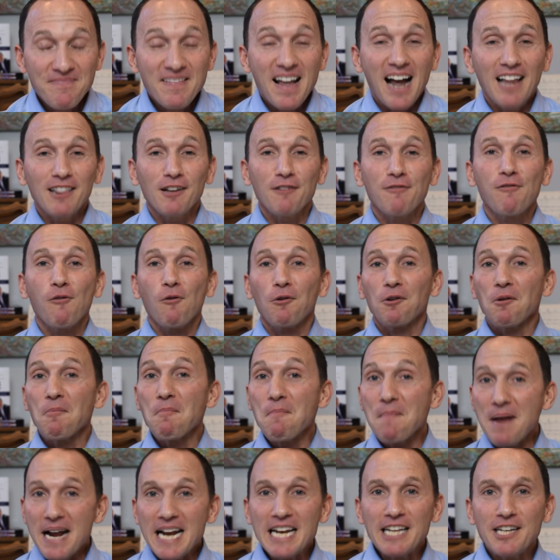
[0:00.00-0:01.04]
I look forward to
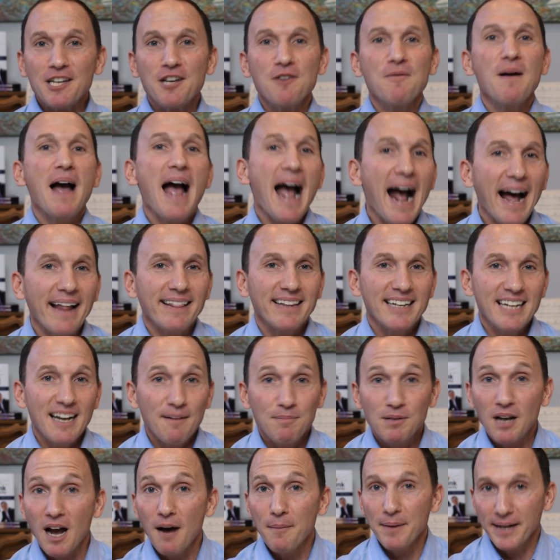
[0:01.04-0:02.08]
meeting you at the
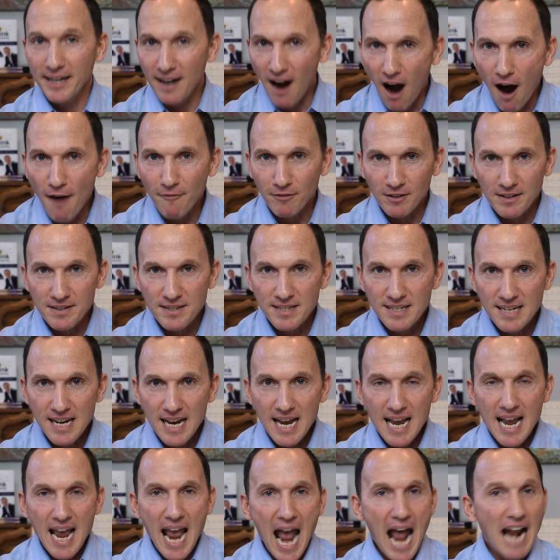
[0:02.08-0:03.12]
upcoming conference.
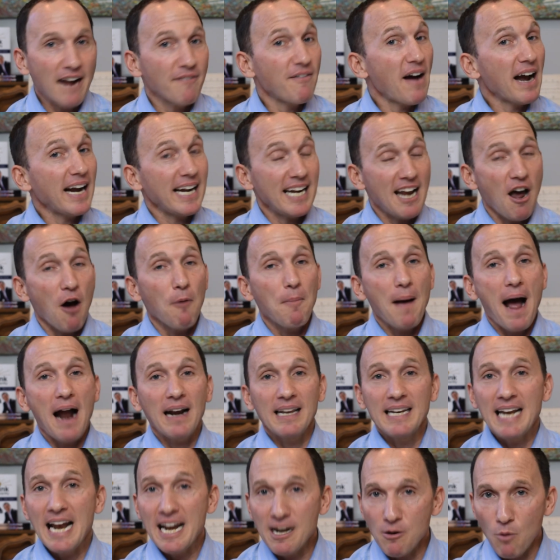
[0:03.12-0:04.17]
And if I can help out
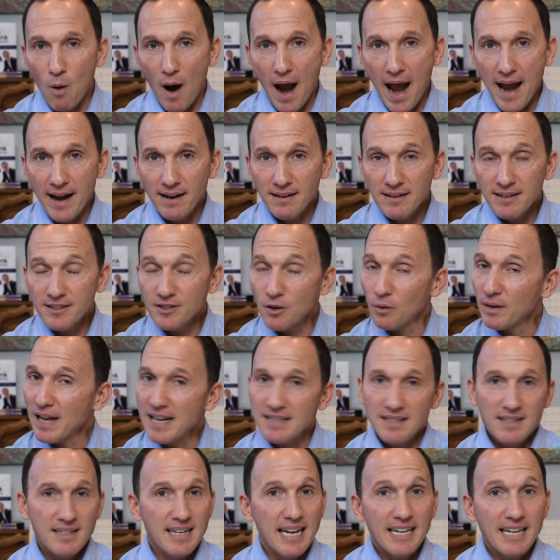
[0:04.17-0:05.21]
in any way, don't
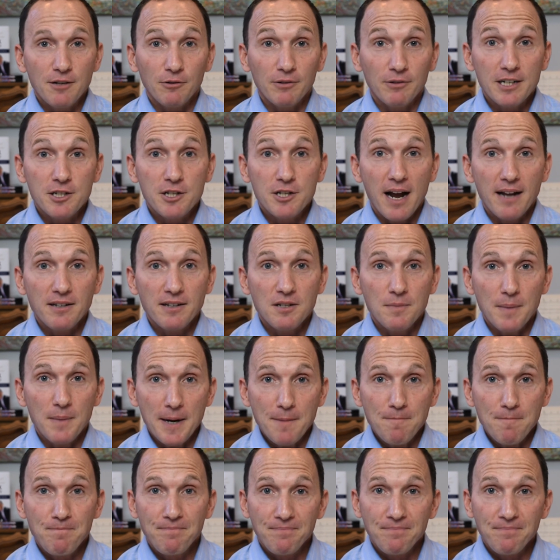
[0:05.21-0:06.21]
hesitate to reach out to me.